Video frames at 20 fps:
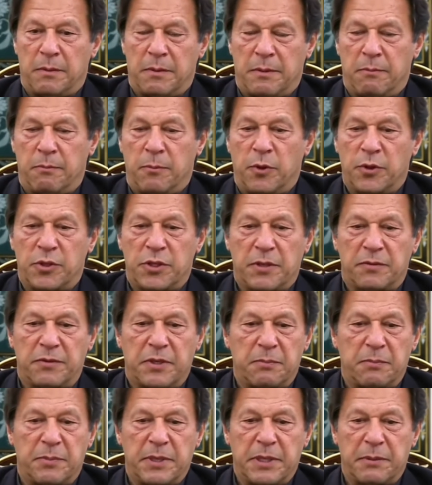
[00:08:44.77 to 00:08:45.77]
most of
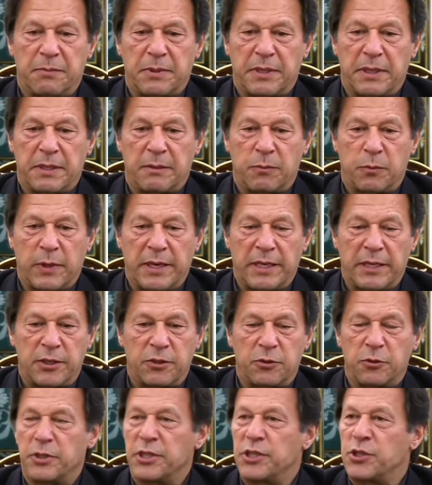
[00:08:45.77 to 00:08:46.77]
the people went
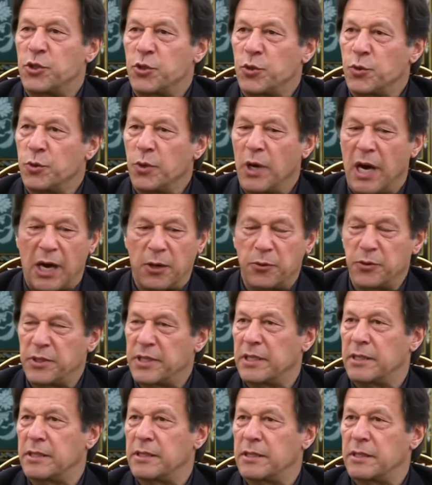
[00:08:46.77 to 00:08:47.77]
into these two
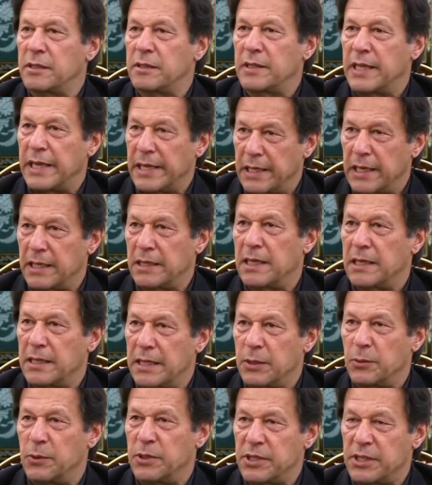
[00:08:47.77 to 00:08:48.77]
houses thinking that
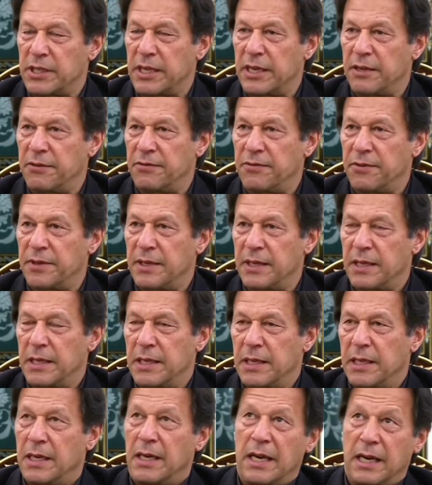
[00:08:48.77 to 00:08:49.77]
they were safe,
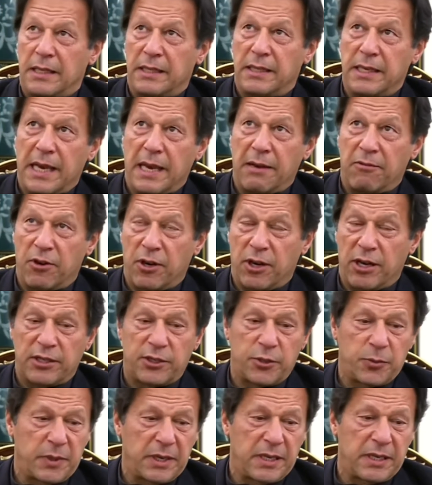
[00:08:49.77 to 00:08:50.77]
and the
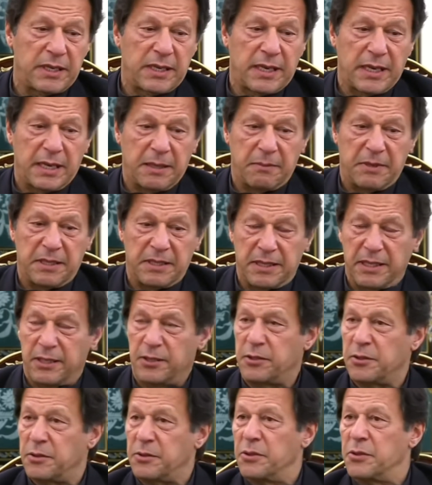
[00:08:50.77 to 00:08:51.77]
avalanche, when it came, it
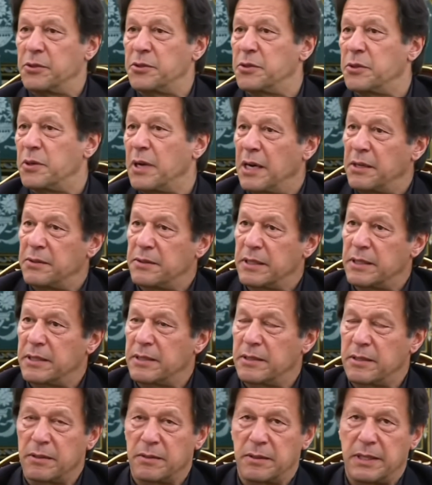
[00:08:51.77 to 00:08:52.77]
just took those two houses.
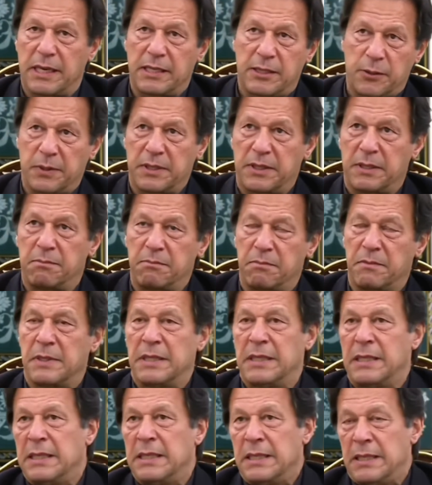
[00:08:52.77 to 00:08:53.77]
So that's where the
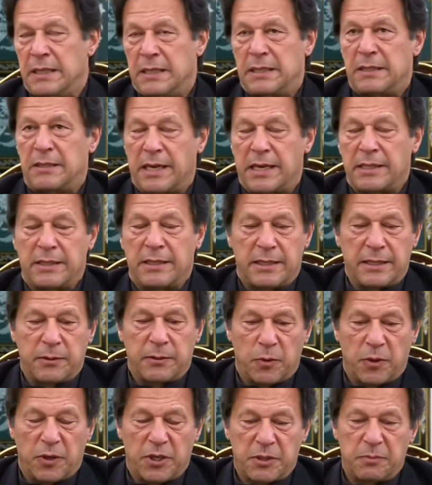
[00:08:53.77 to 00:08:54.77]
tragedy
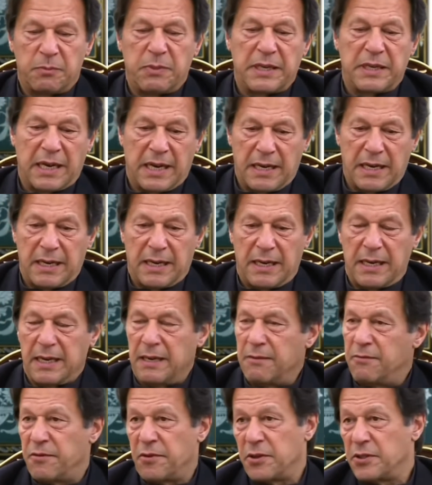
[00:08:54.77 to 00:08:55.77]
was. But
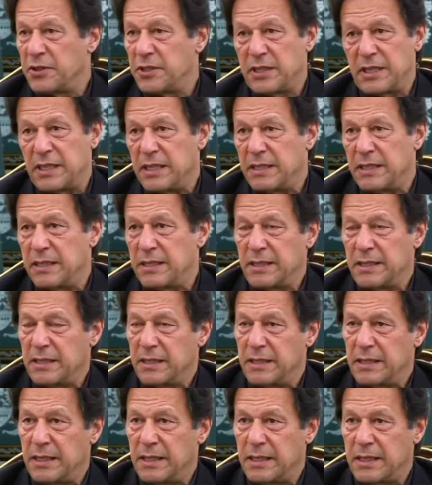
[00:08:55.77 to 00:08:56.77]
unfortunately, this
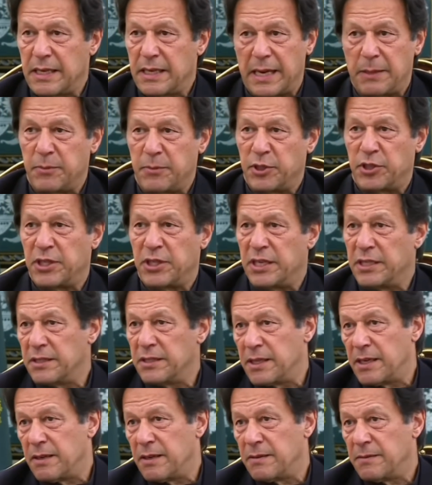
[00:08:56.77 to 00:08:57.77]
is climate
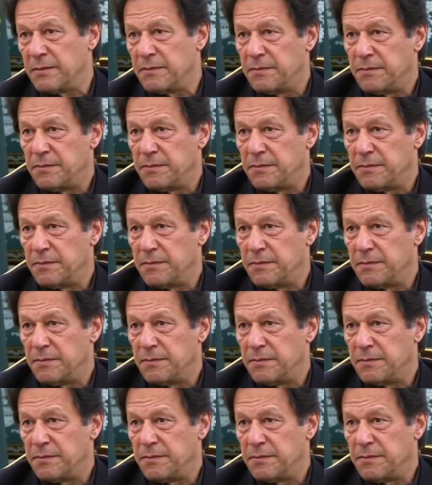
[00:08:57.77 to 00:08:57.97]
change now.